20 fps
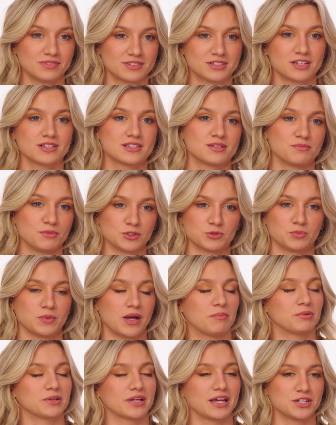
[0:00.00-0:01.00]
It's because the multiple
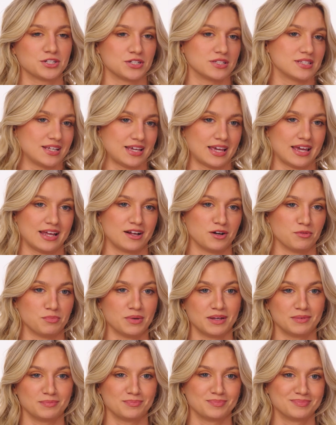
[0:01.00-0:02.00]
applications, I can't help
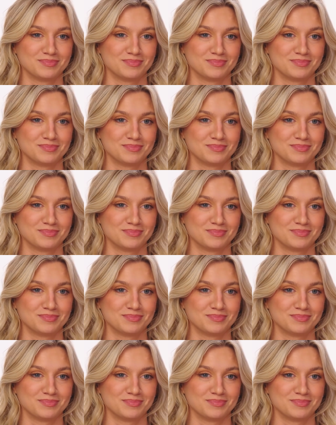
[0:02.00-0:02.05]
it